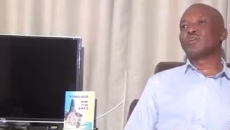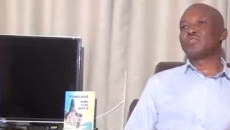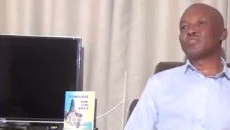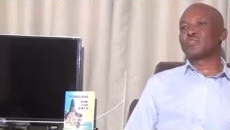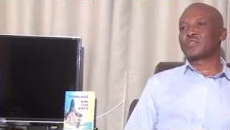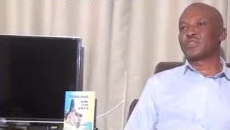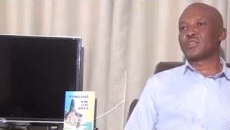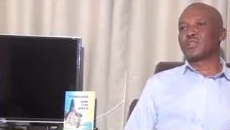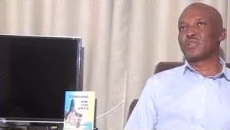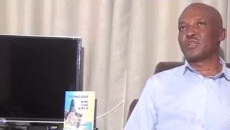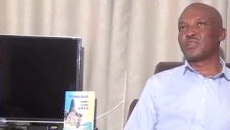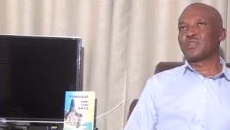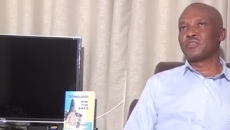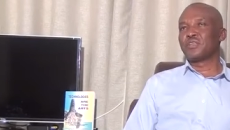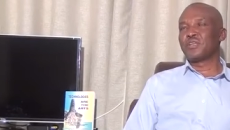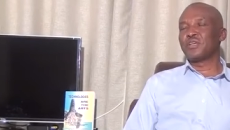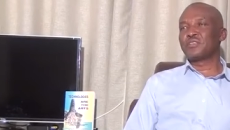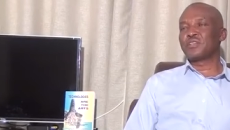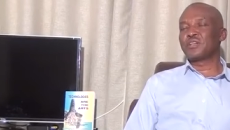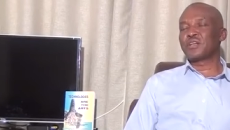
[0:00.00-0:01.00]
needs.
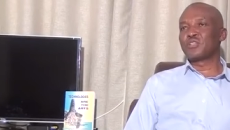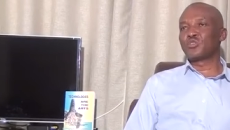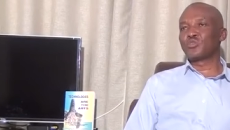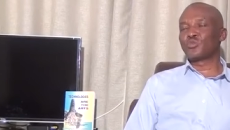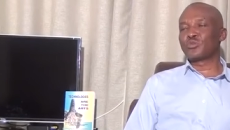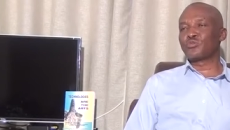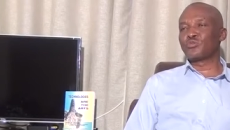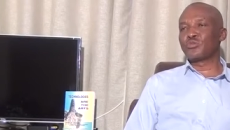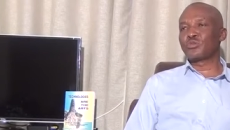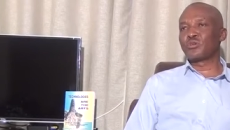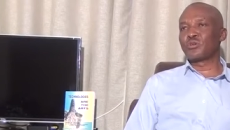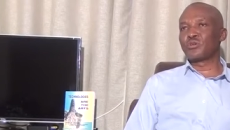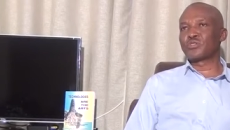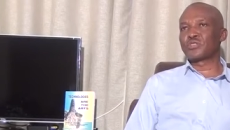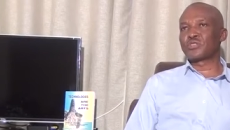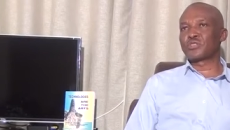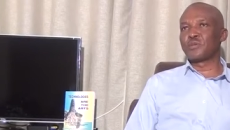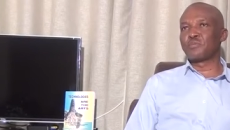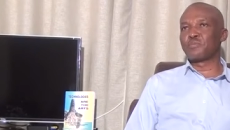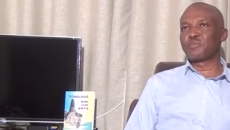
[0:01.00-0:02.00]
Then there is what we call
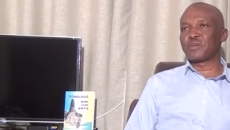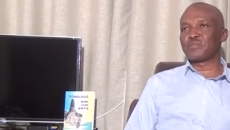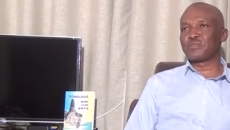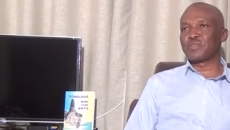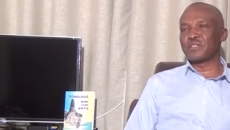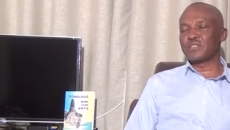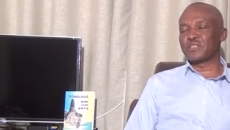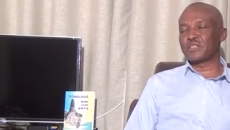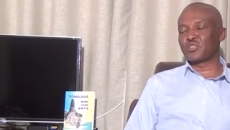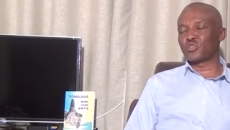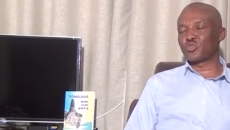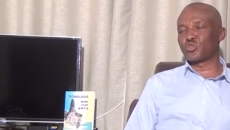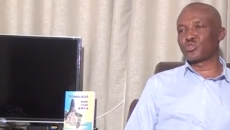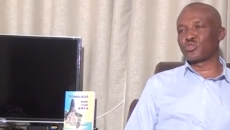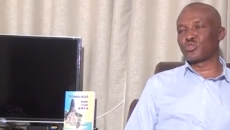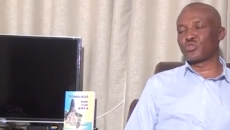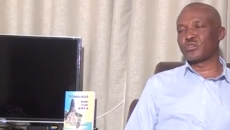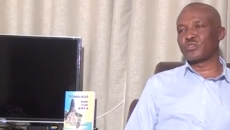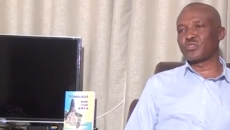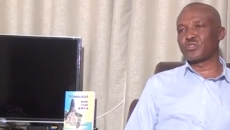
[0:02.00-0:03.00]
sympathetic
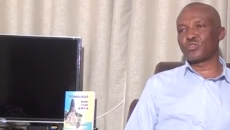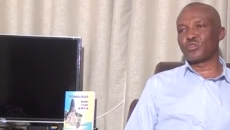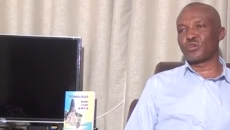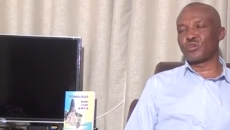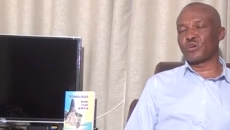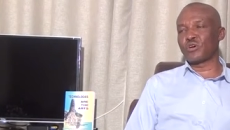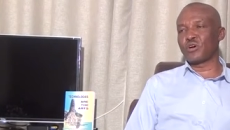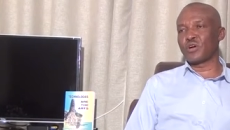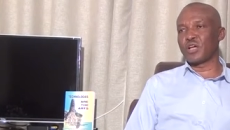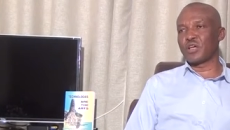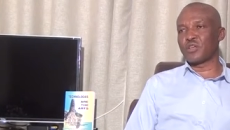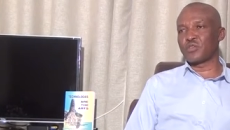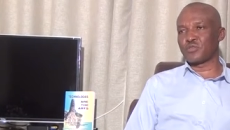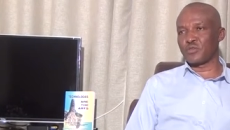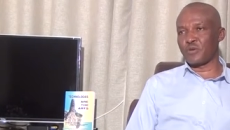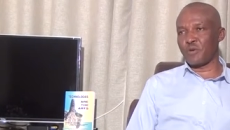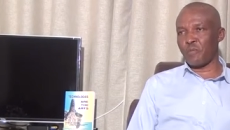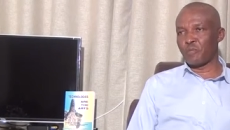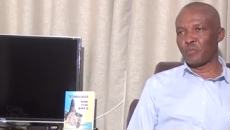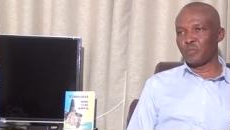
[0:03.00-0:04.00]
sociological
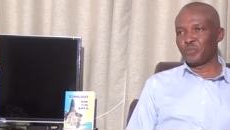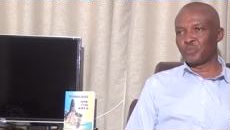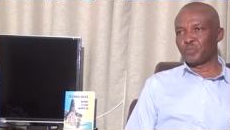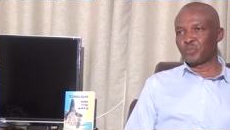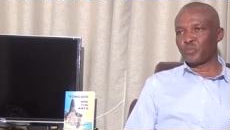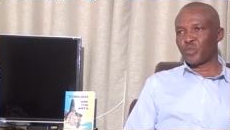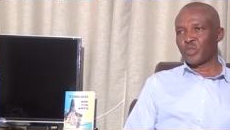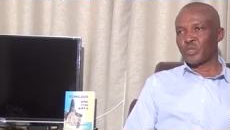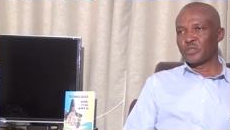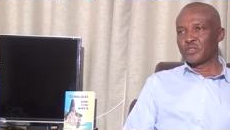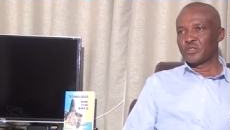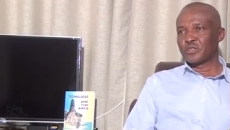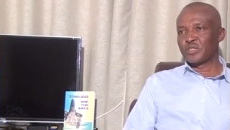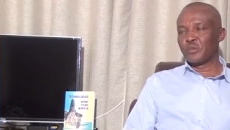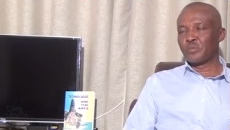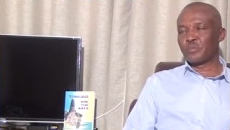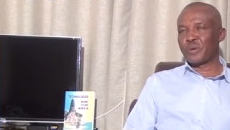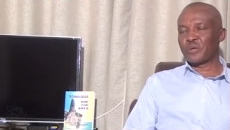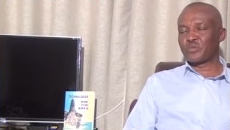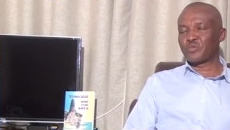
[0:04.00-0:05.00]
ethos.
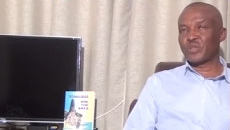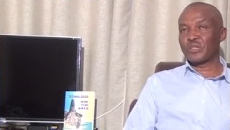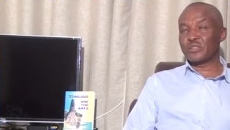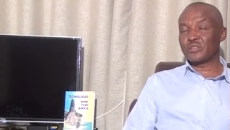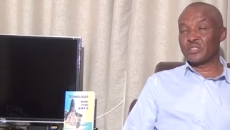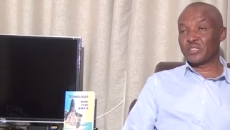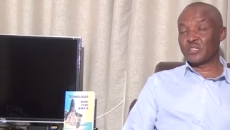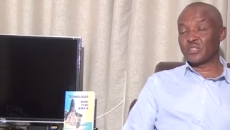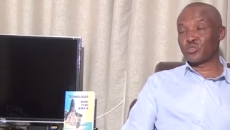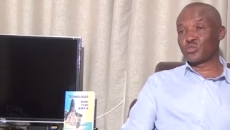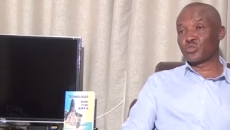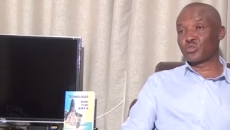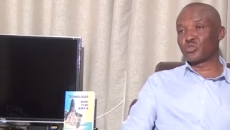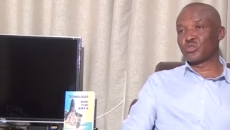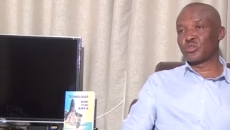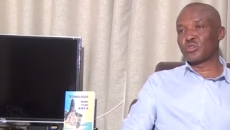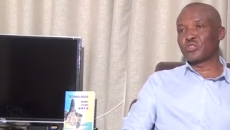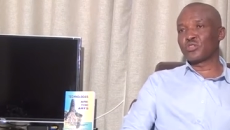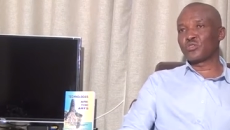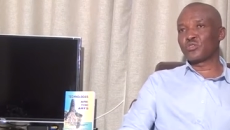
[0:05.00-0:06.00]
Sympathetic
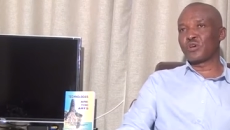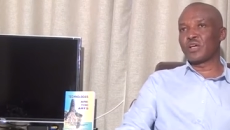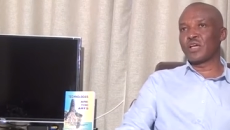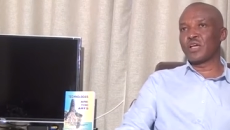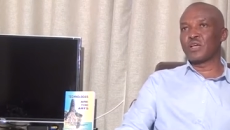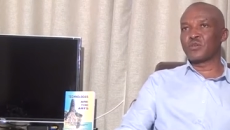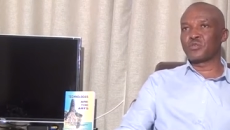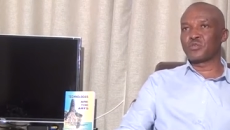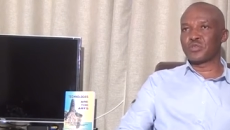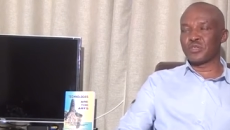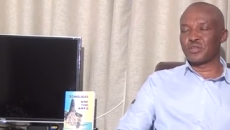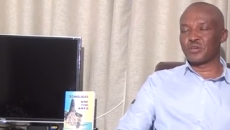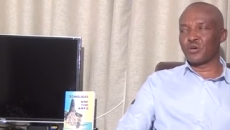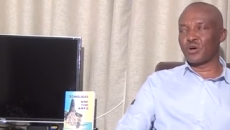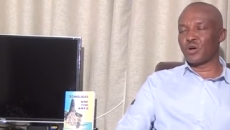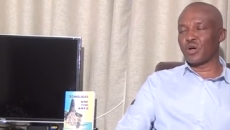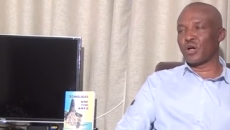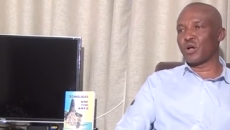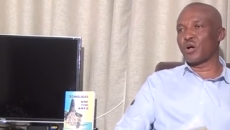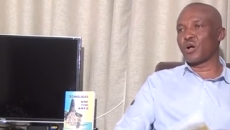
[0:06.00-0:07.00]
sociological
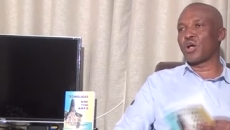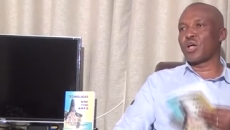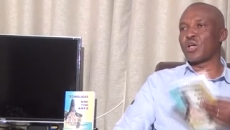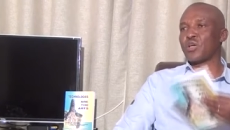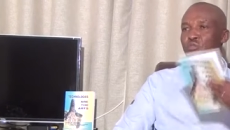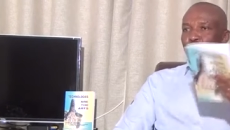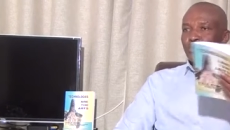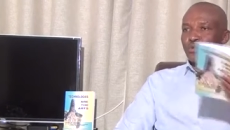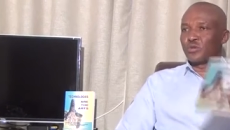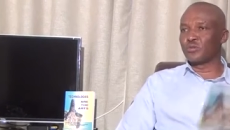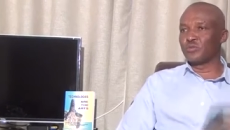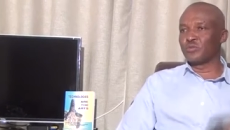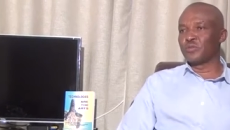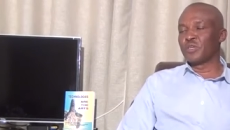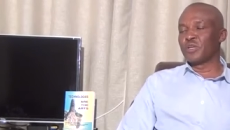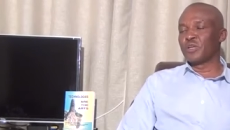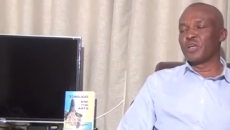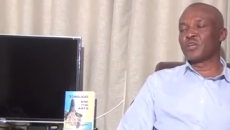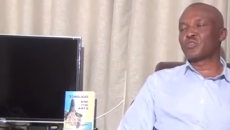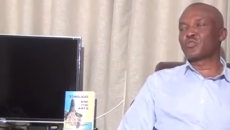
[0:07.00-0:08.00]
ethos,
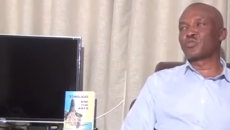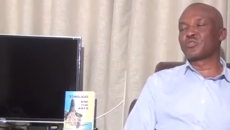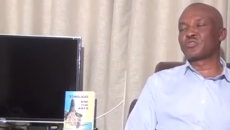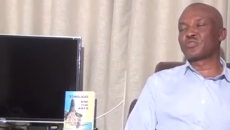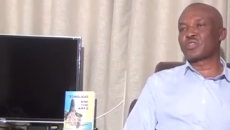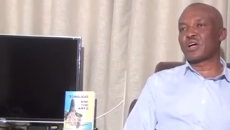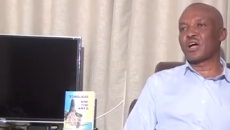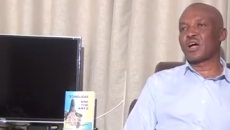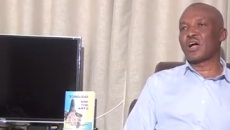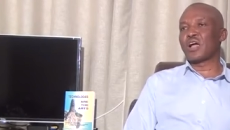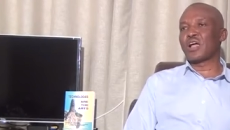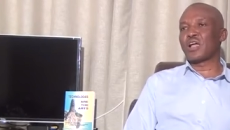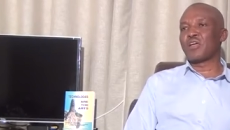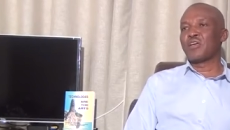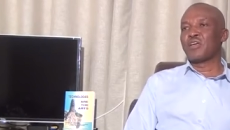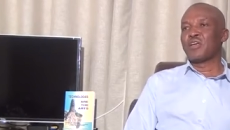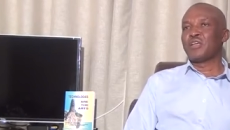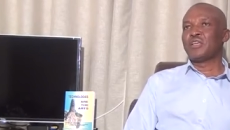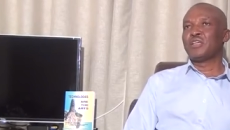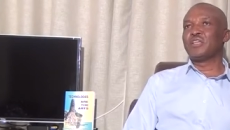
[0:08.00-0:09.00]
ethos
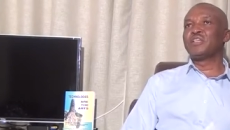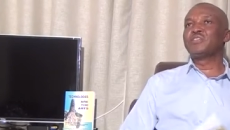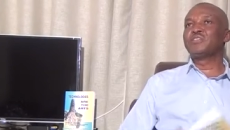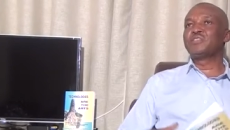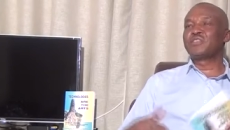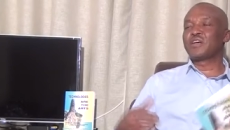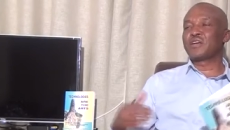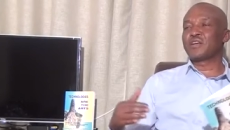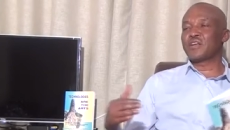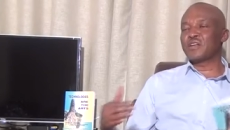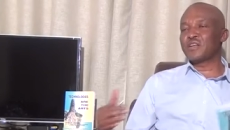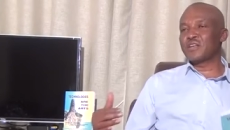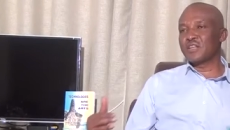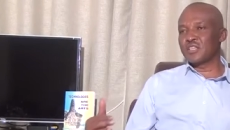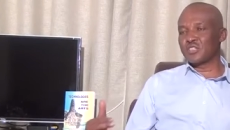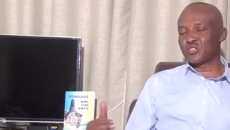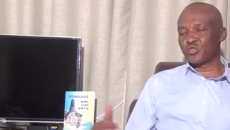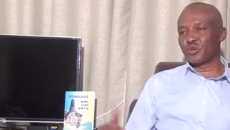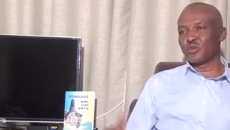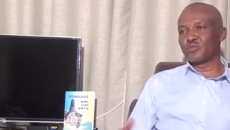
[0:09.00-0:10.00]
is the
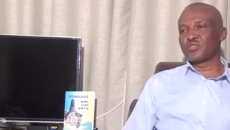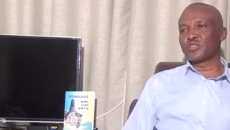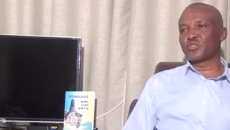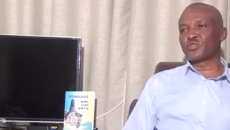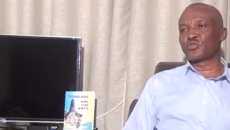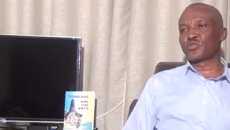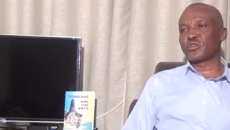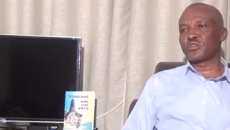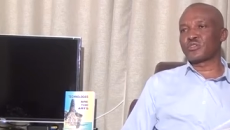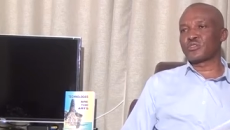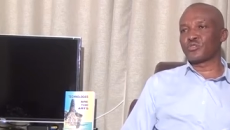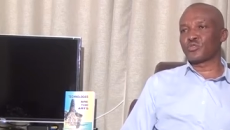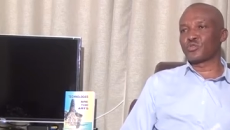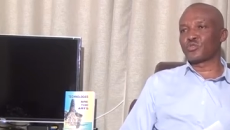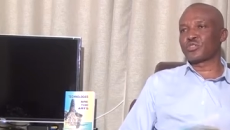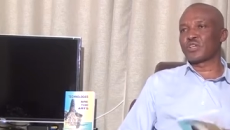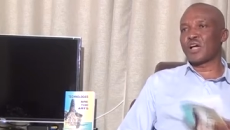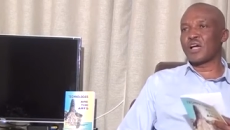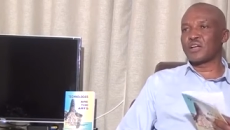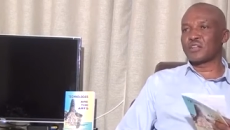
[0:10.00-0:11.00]
readiness of the
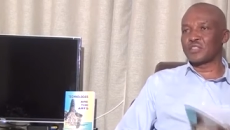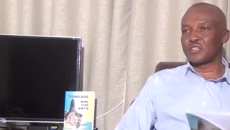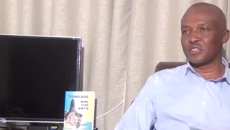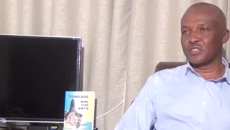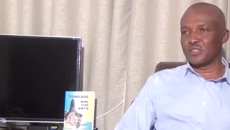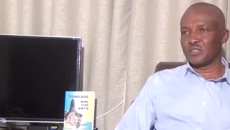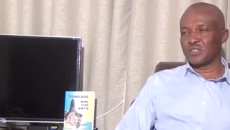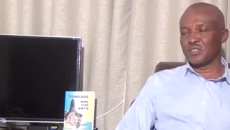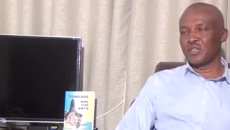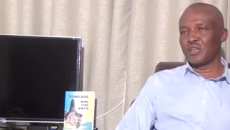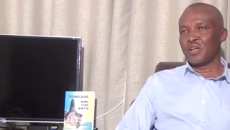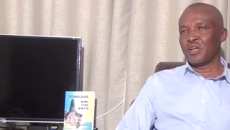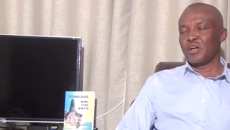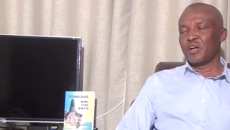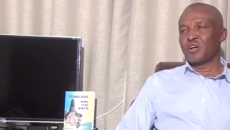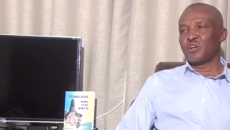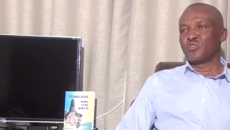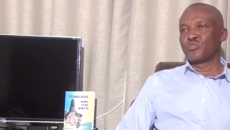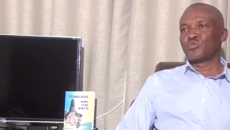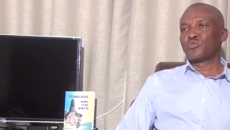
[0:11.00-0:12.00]
society
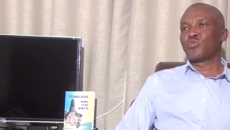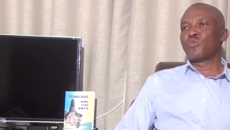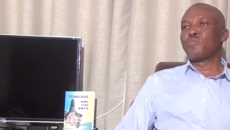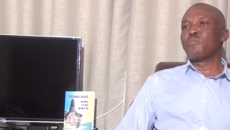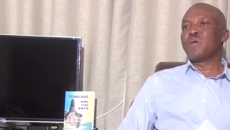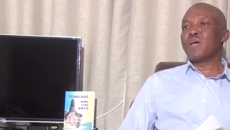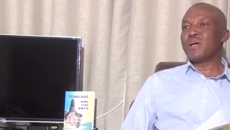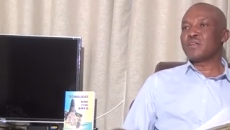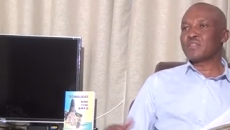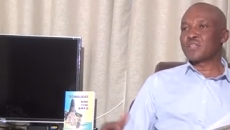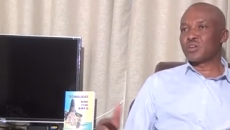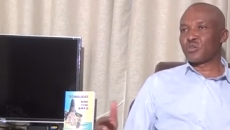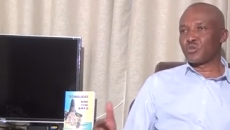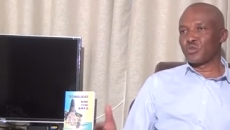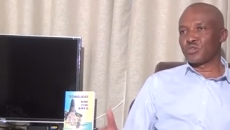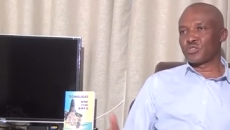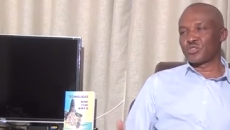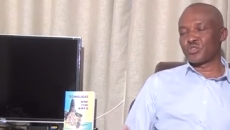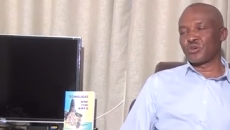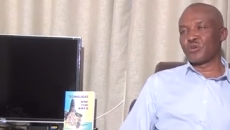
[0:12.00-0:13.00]
to bear the
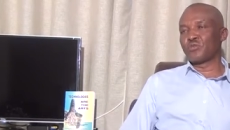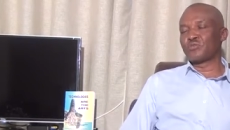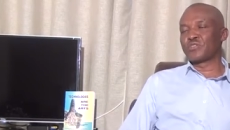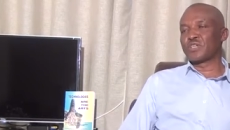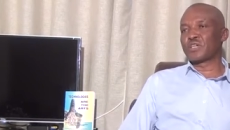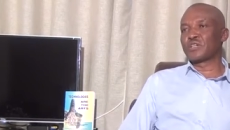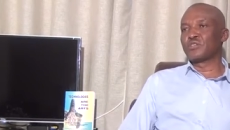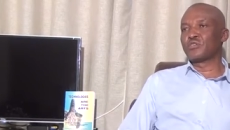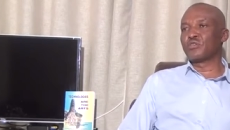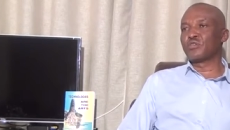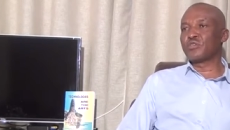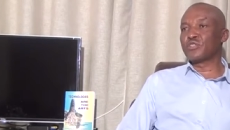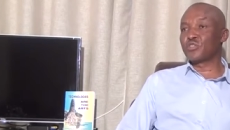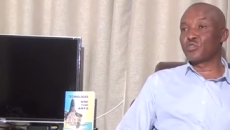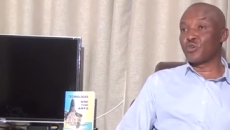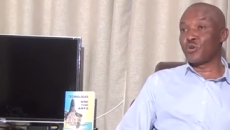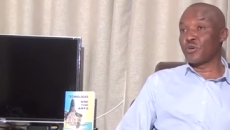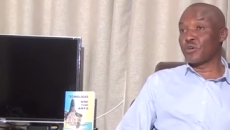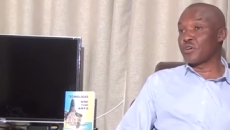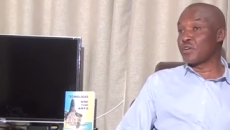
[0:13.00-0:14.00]
cost of
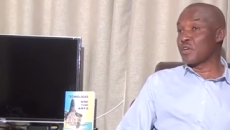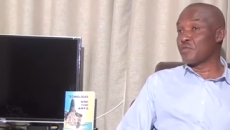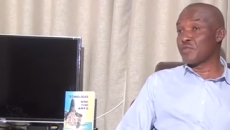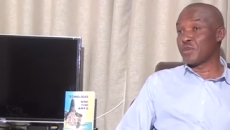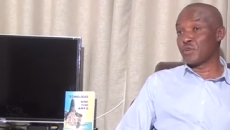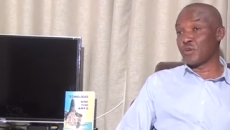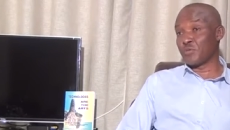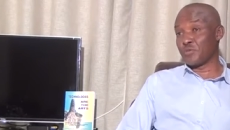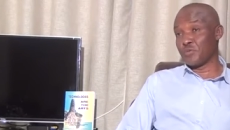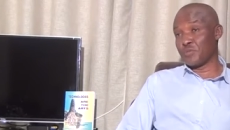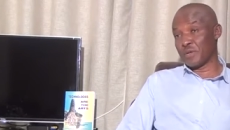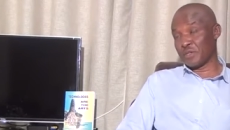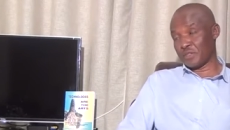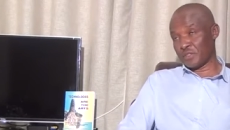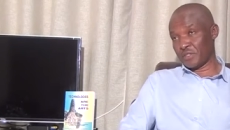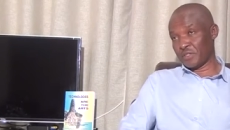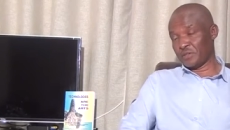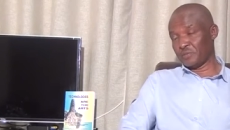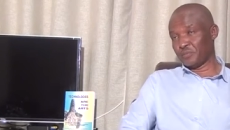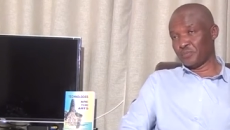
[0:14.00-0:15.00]
technological
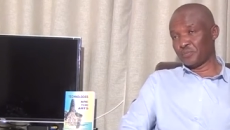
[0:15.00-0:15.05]
development.